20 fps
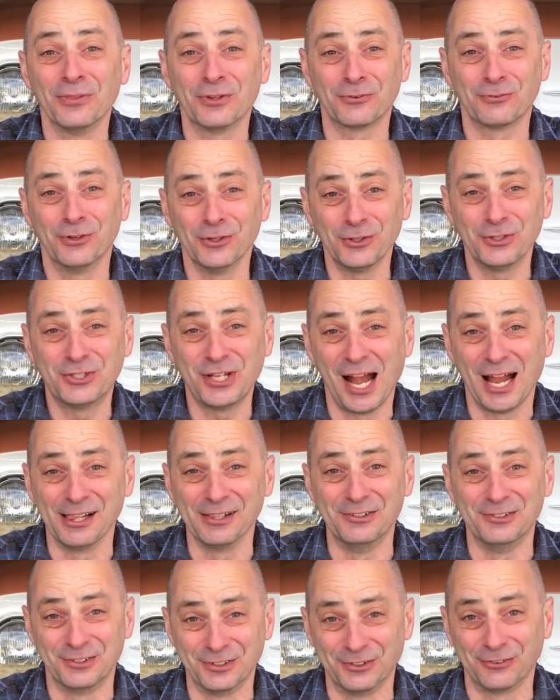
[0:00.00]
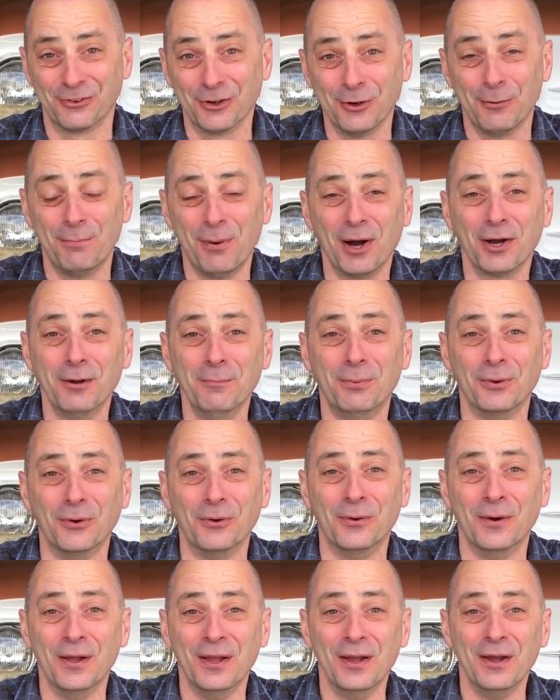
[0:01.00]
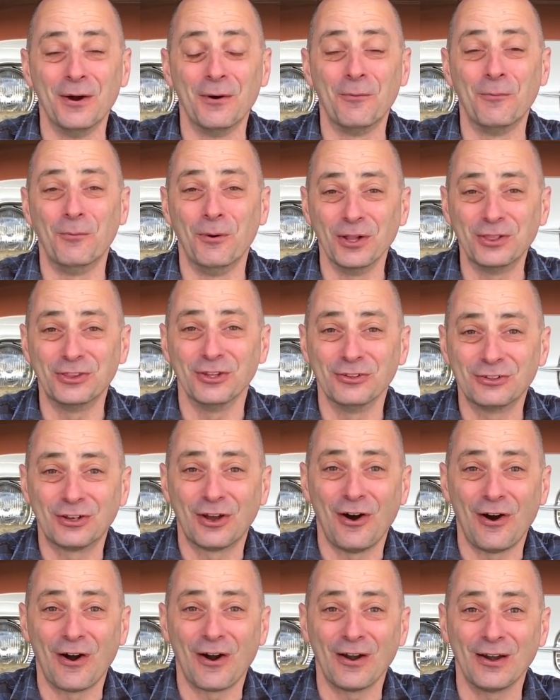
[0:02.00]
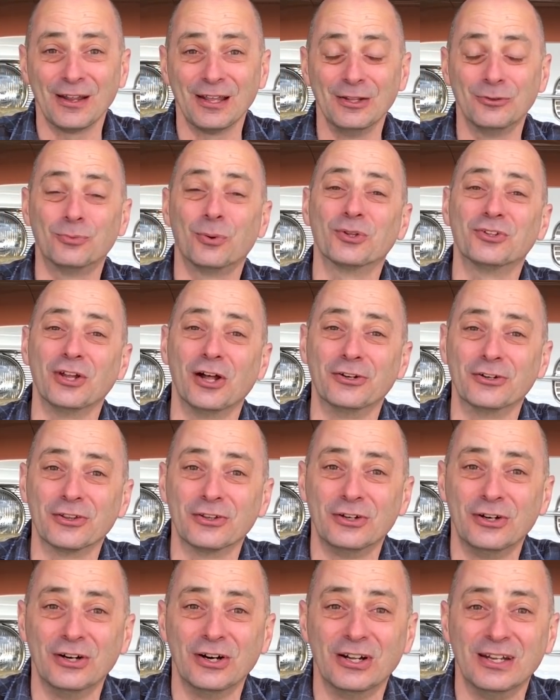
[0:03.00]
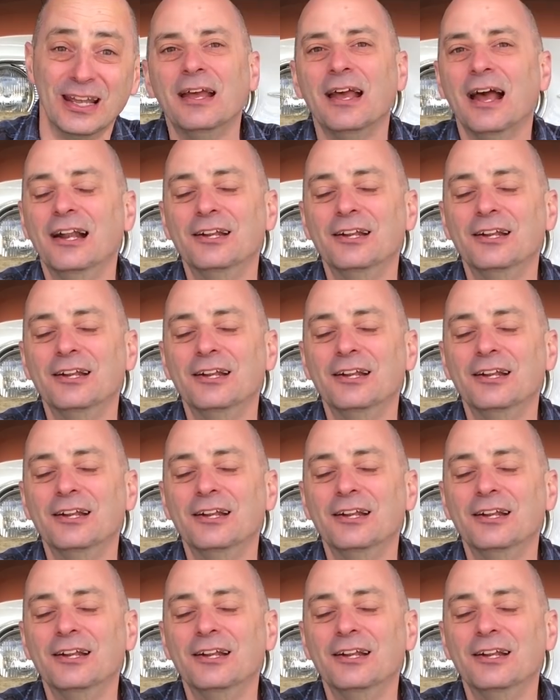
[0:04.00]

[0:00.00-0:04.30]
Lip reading: The real challenge and the real bugaboo with this car is what's under the hood,